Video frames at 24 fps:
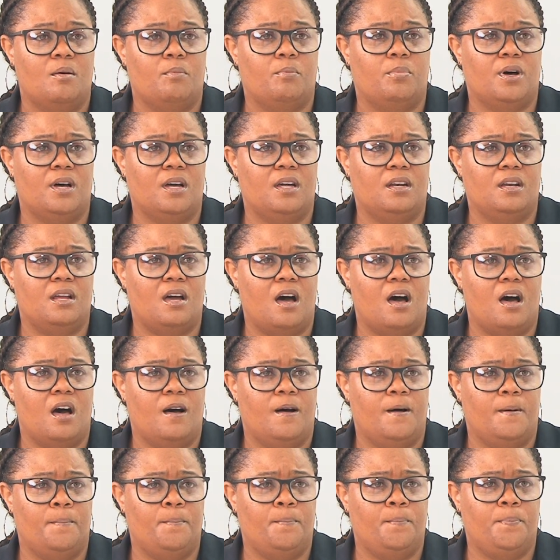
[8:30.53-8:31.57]
But
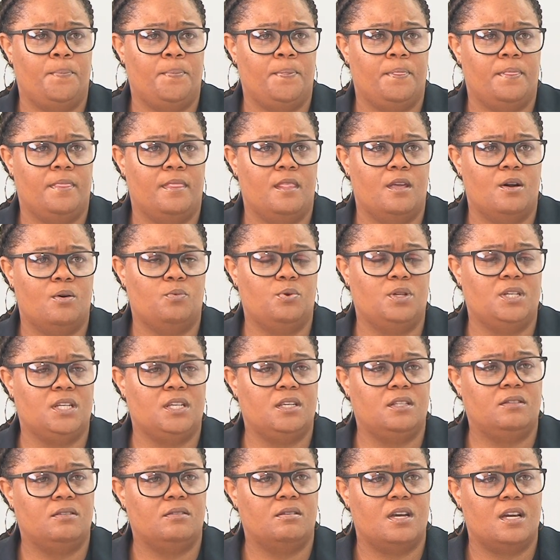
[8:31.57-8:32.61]
we
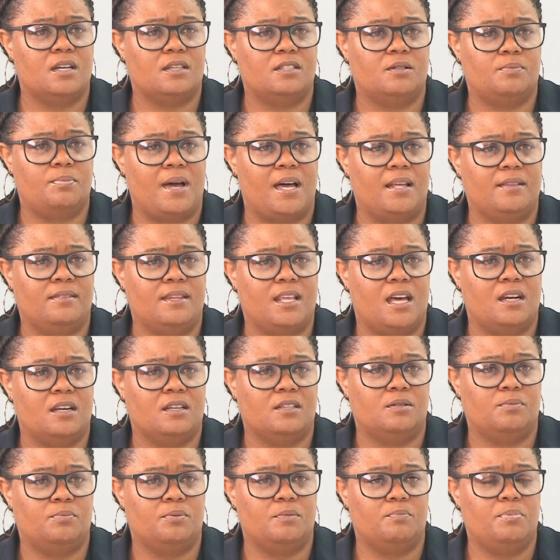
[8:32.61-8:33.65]
need to expand that
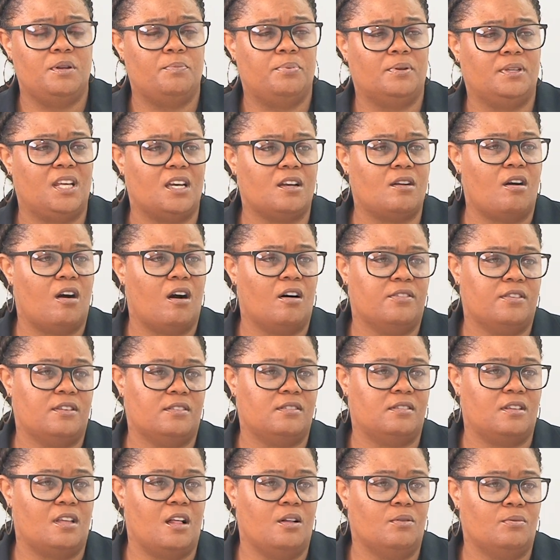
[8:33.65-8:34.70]
experience. People like Arthur
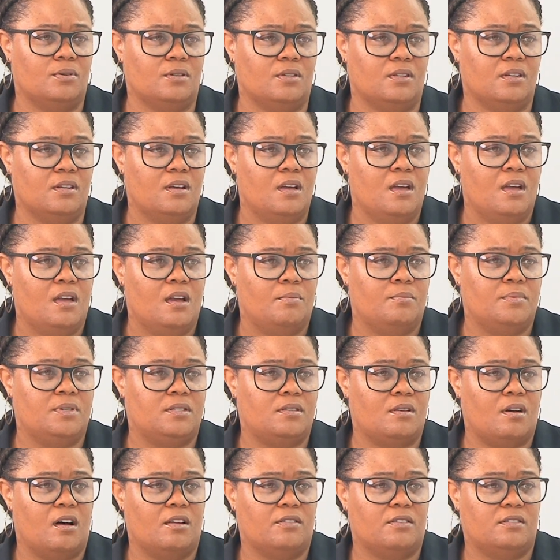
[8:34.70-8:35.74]
Selwood,
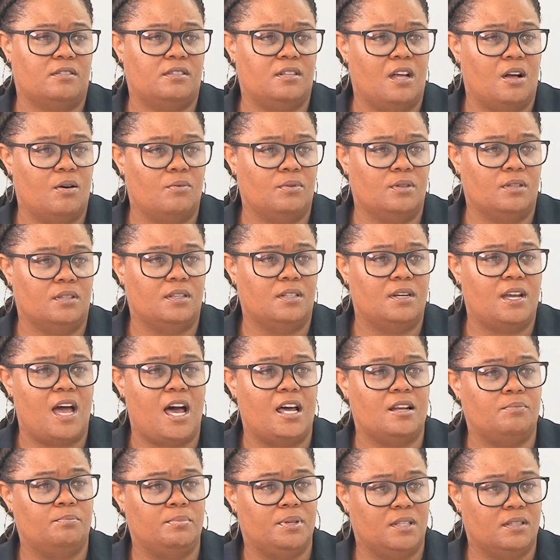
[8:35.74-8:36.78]
Mr. Arthur Selwood,
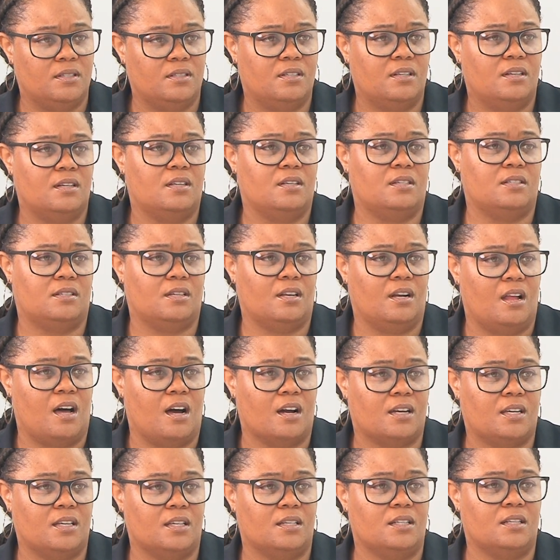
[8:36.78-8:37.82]
had been to
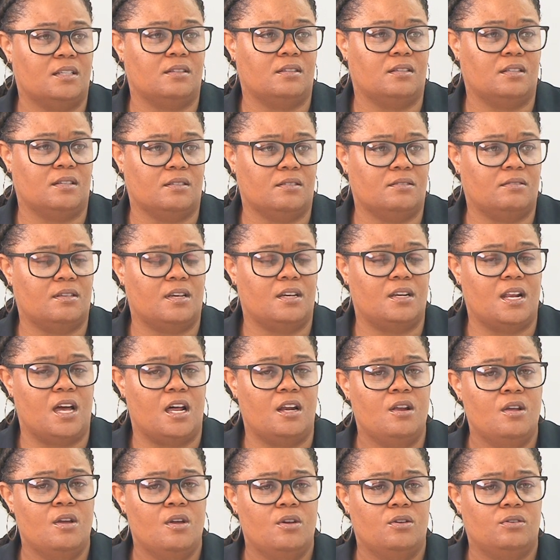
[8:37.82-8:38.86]
Interlocking and things like that.